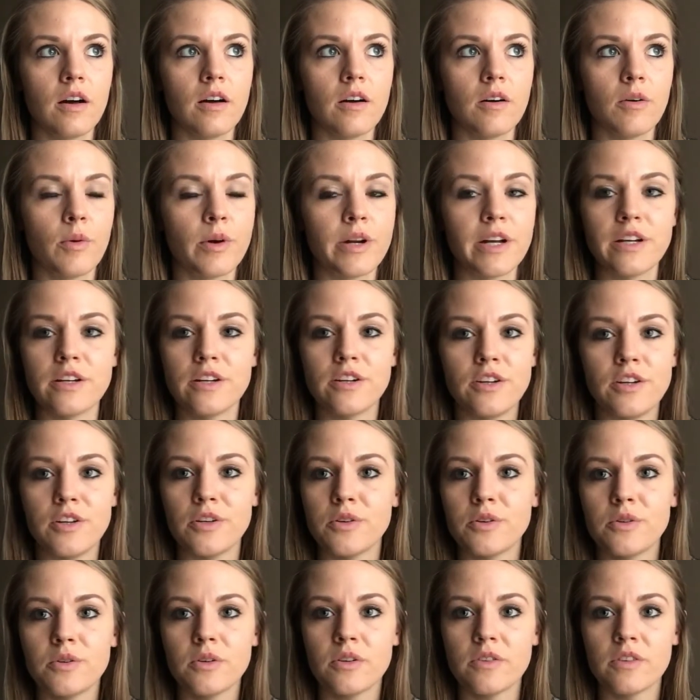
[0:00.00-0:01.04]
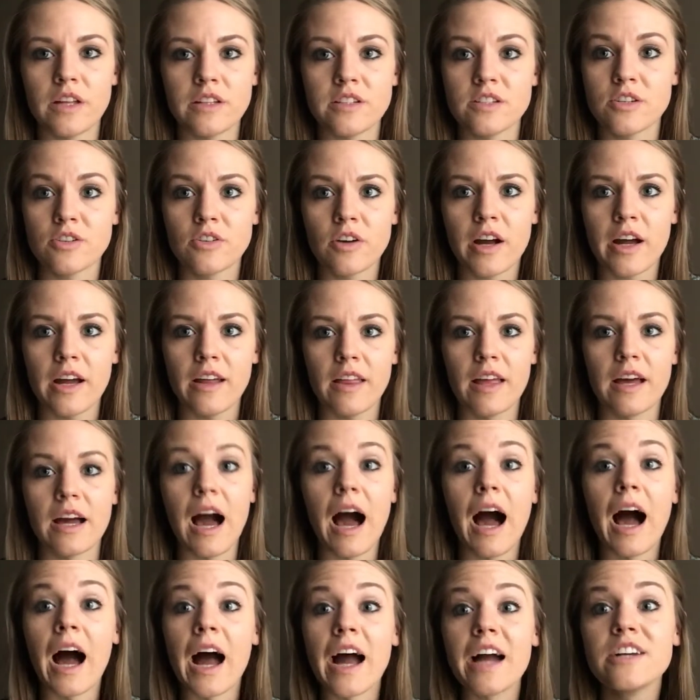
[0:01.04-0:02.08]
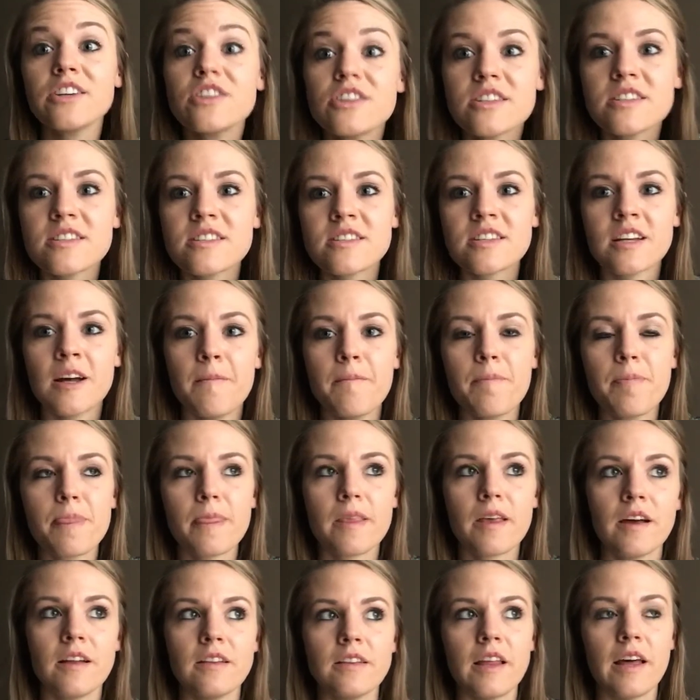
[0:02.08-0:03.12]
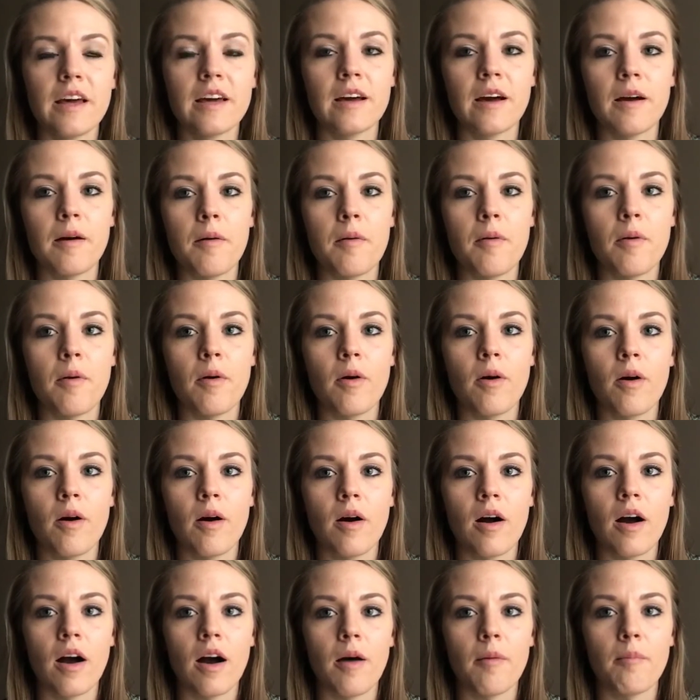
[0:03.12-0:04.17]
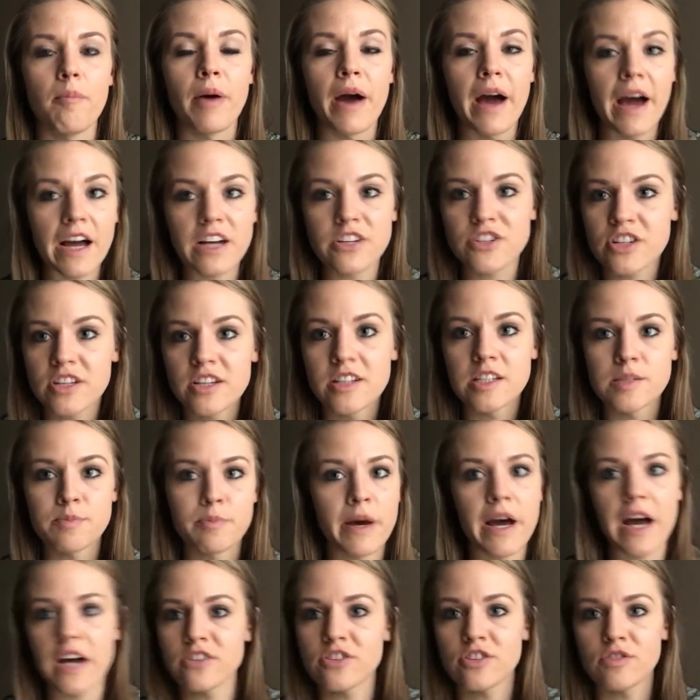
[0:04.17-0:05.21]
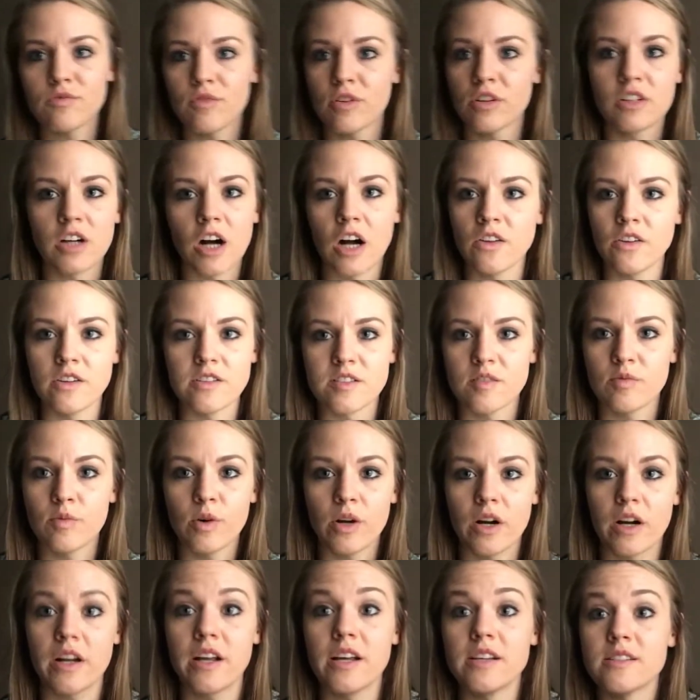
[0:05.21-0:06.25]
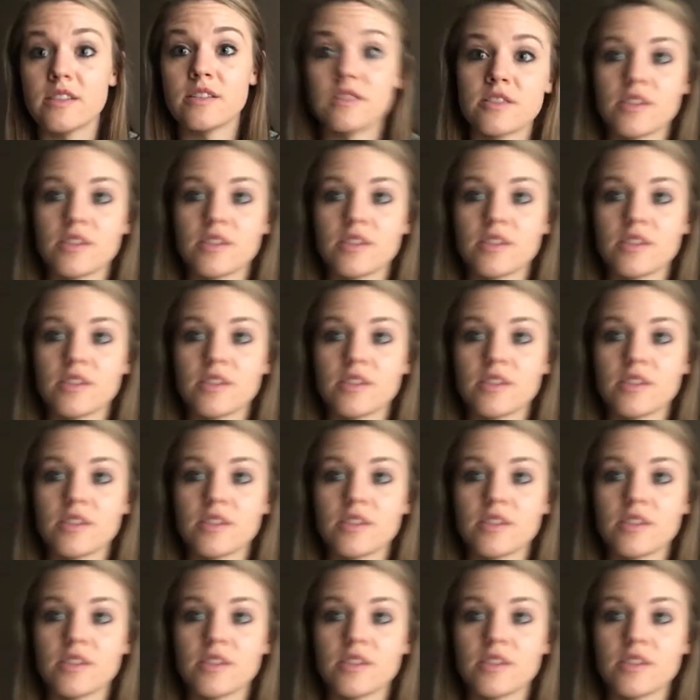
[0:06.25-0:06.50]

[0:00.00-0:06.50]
wanting to do, that's great. Like I just, like, passion is passion regardless of what it is. And